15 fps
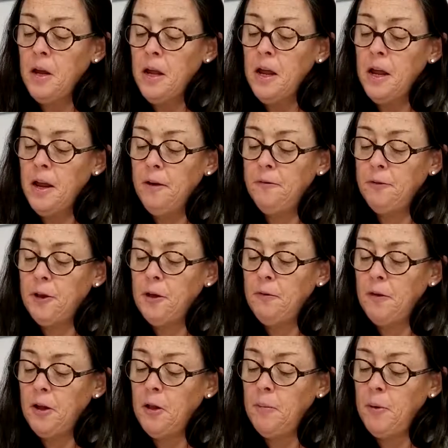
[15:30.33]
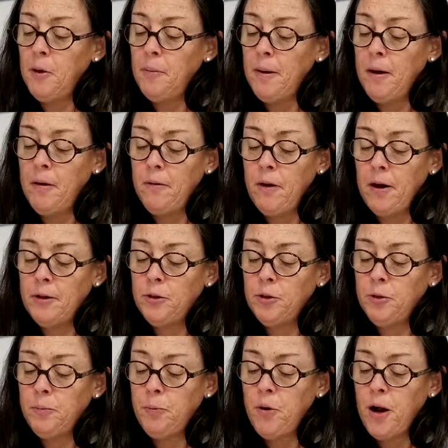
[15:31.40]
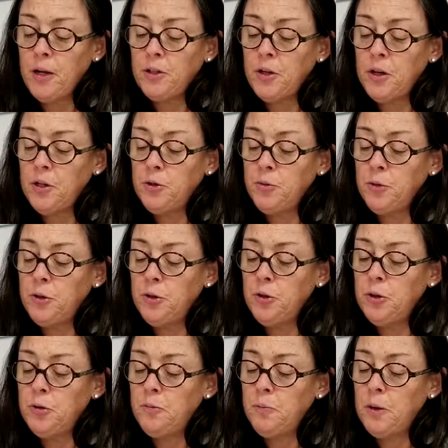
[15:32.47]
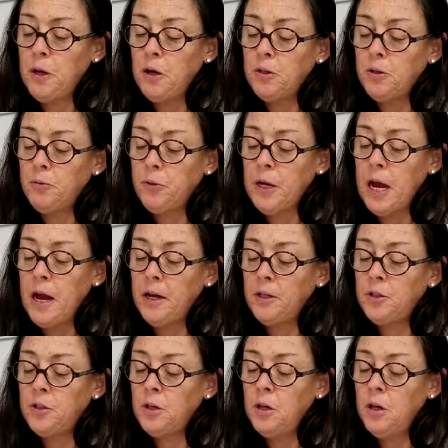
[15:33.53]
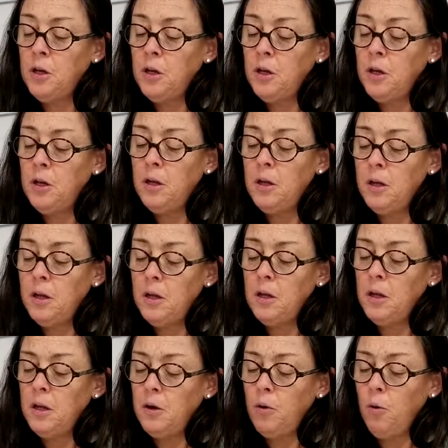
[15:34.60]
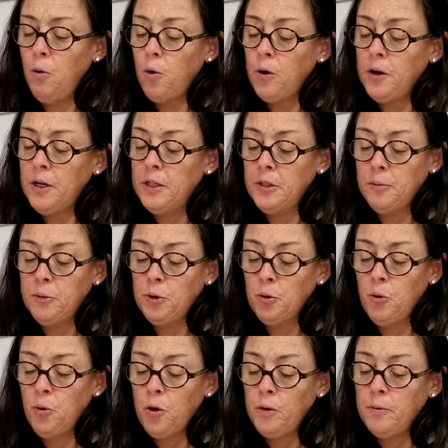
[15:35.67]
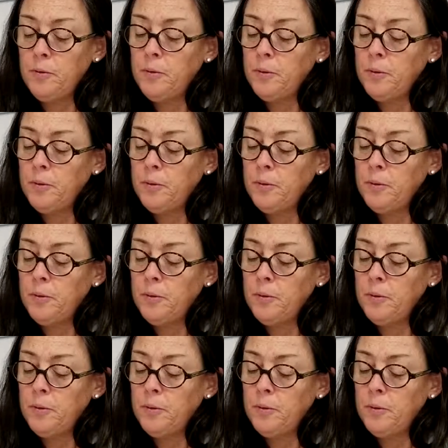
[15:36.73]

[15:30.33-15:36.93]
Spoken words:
If the available amount of hydrogen peroxide is reduced because it reacts or is absorbed